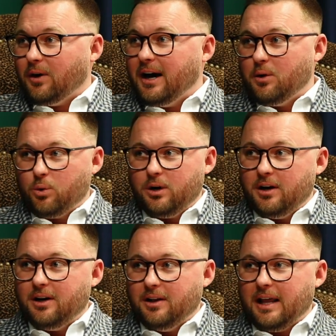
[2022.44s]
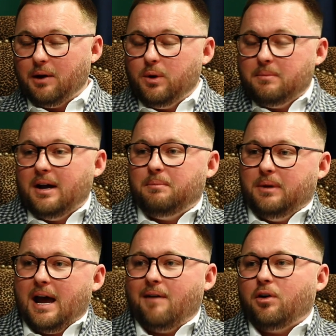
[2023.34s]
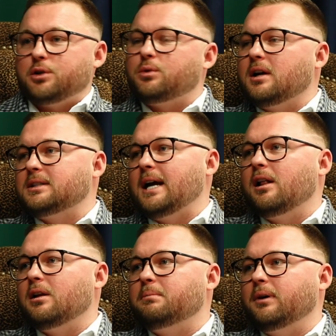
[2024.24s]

Right? Like, we might have all this raw talent,